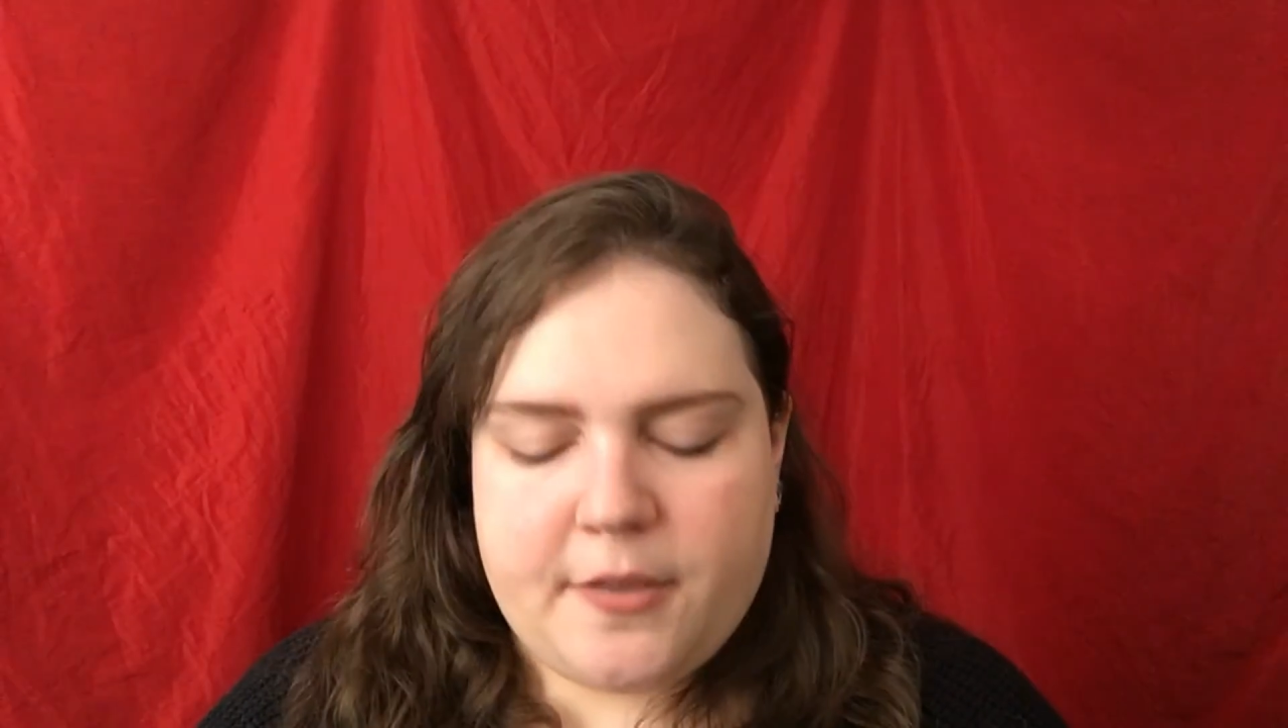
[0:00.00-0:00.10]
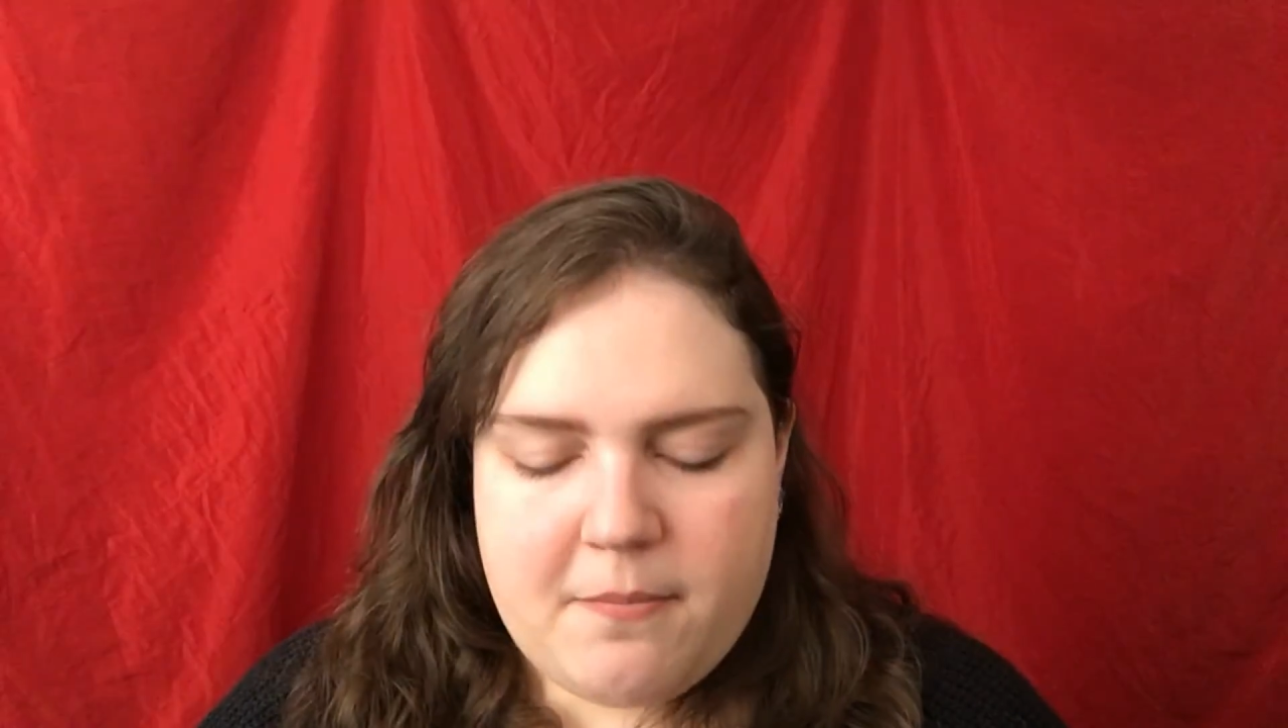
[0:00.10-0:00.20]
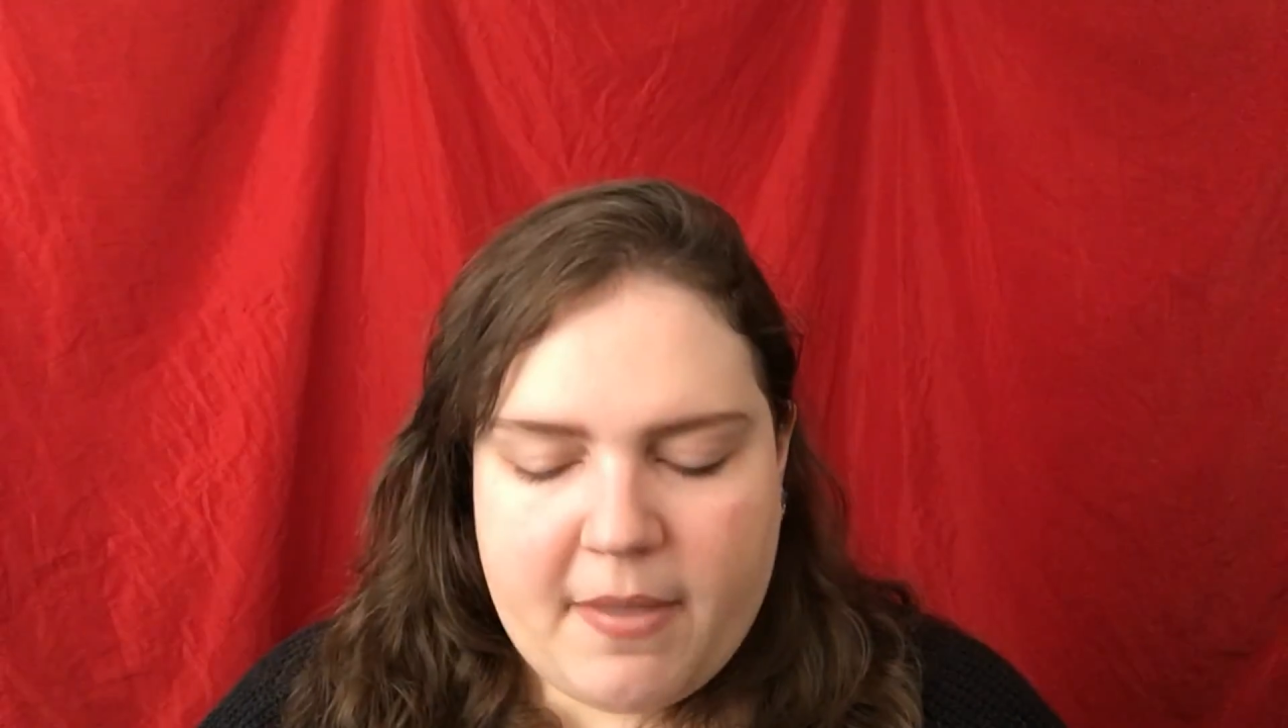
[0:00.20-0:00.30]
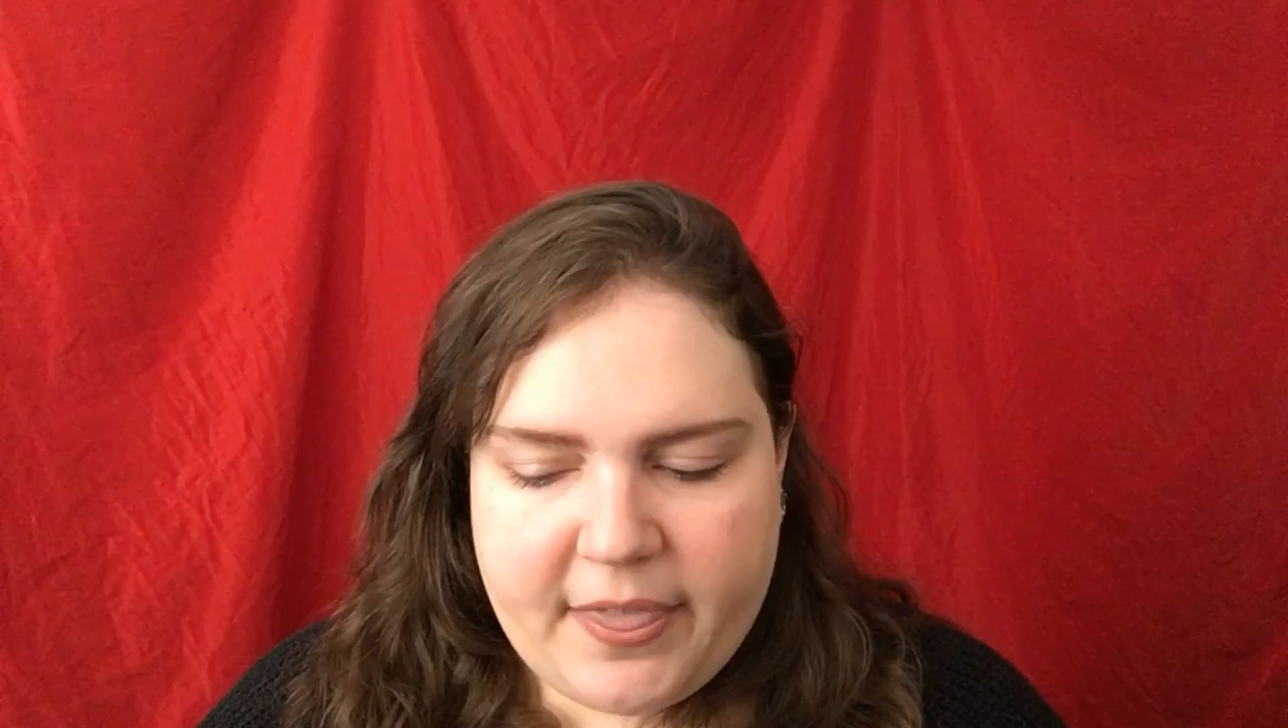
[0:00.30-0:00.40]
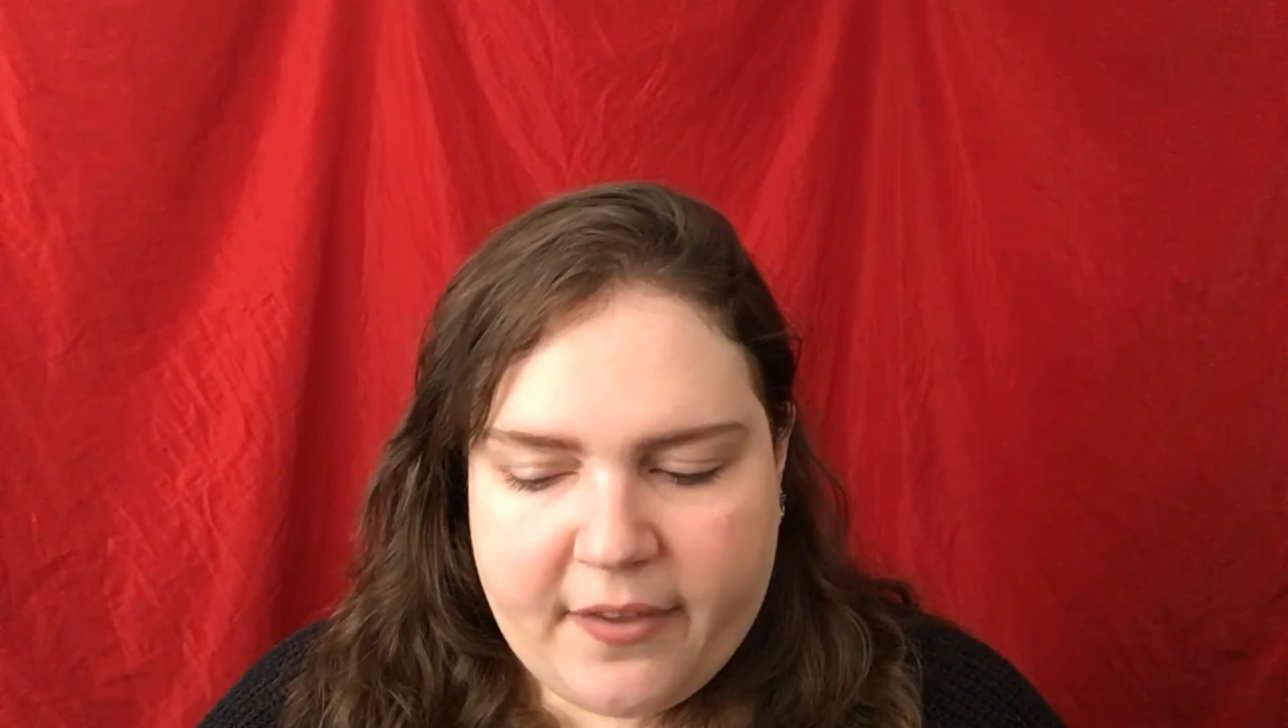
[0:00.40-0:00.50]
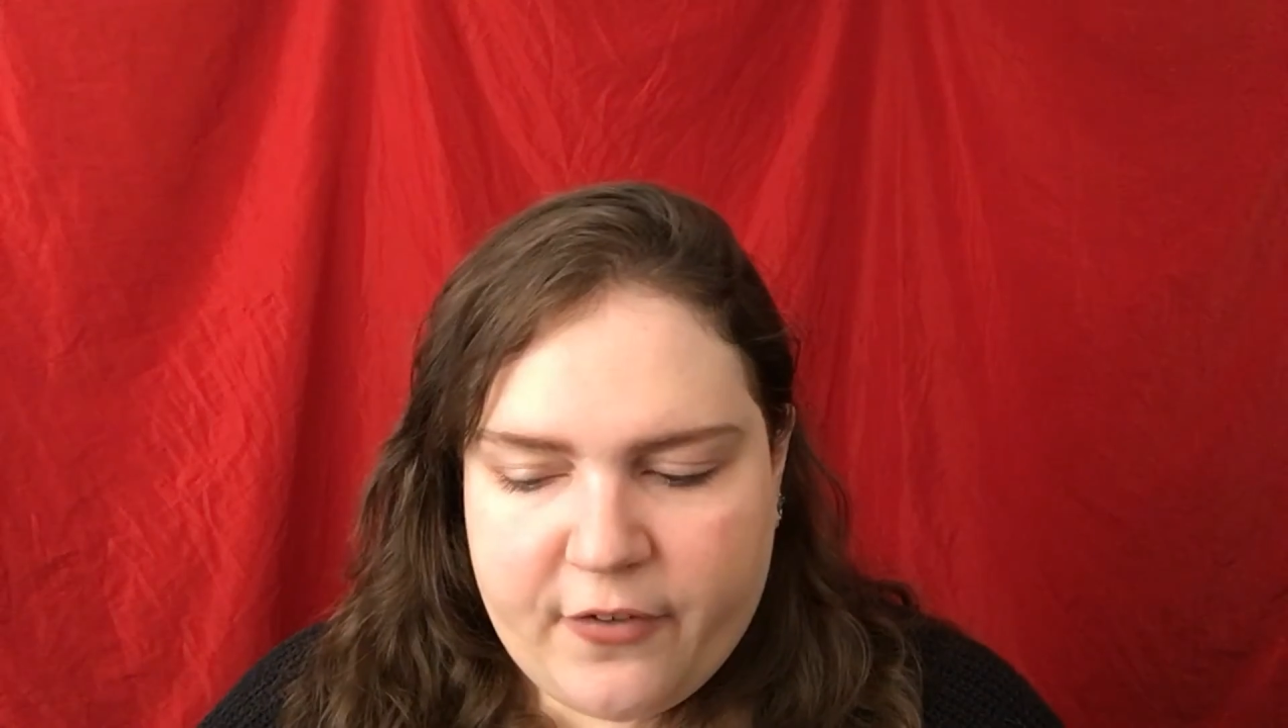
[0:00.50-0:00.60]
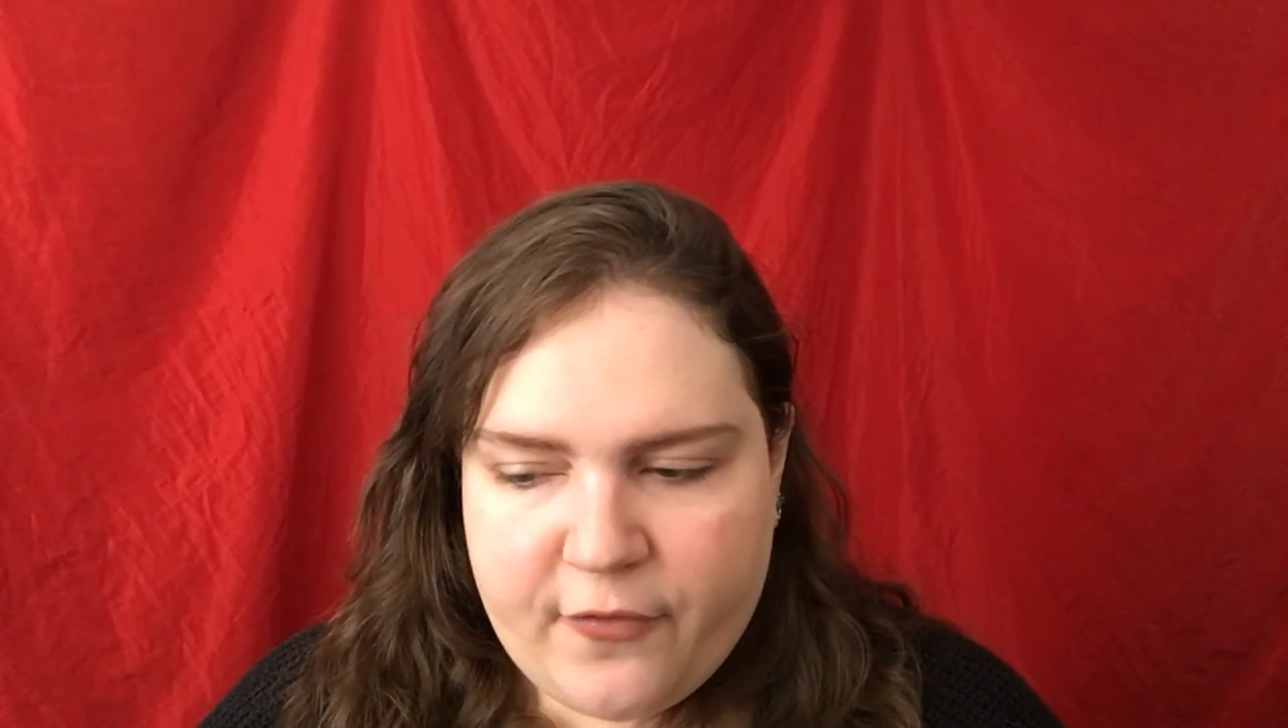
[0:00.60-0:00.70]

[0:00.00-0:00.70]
than monthlies,